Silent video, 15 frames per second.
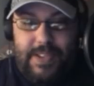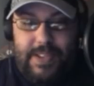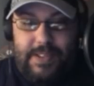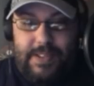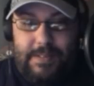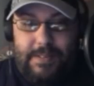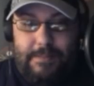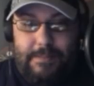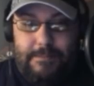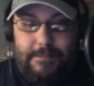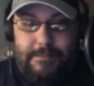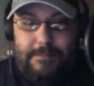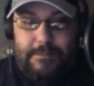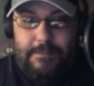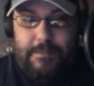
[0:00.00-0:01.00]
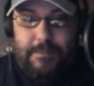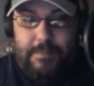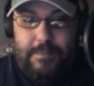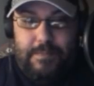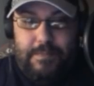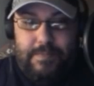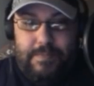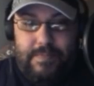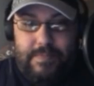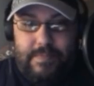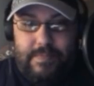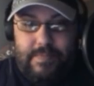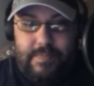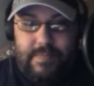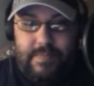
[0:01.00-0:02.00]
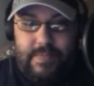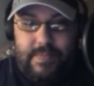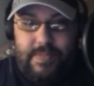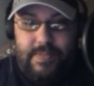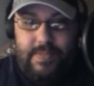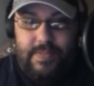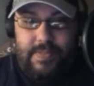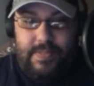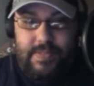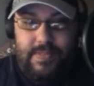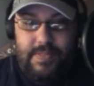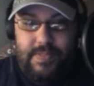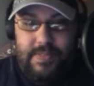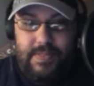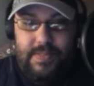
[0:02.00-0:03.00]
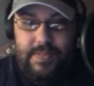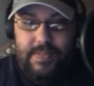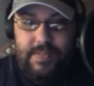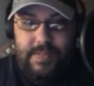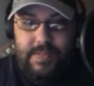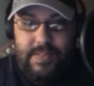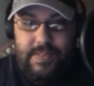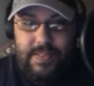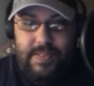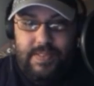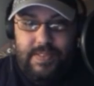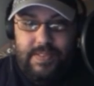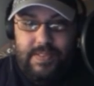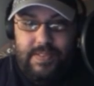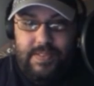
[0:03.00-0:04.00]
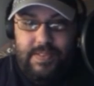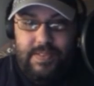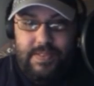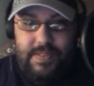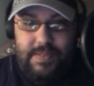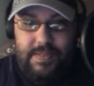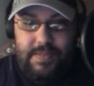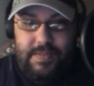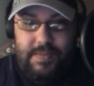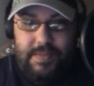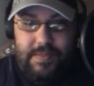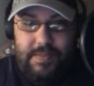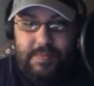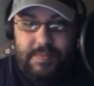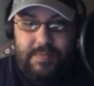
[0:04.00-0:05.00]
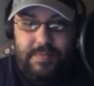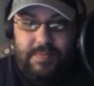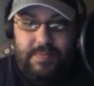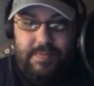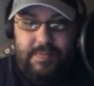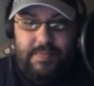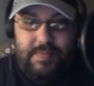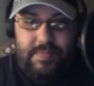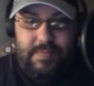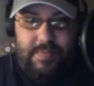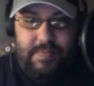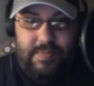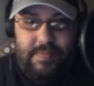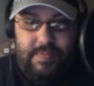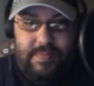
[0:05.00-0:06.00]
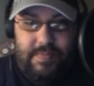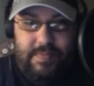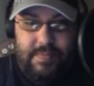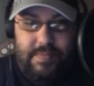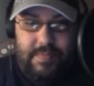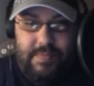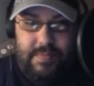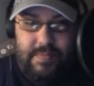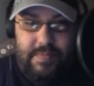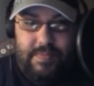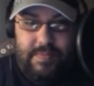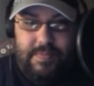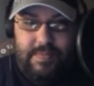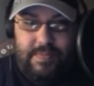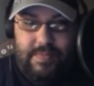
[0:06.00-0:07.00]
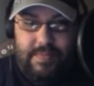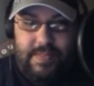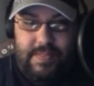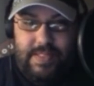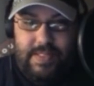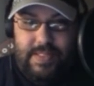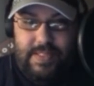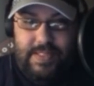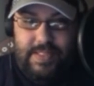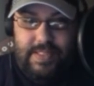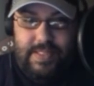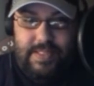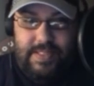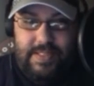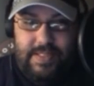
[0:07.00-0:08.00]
The person shown says nothing.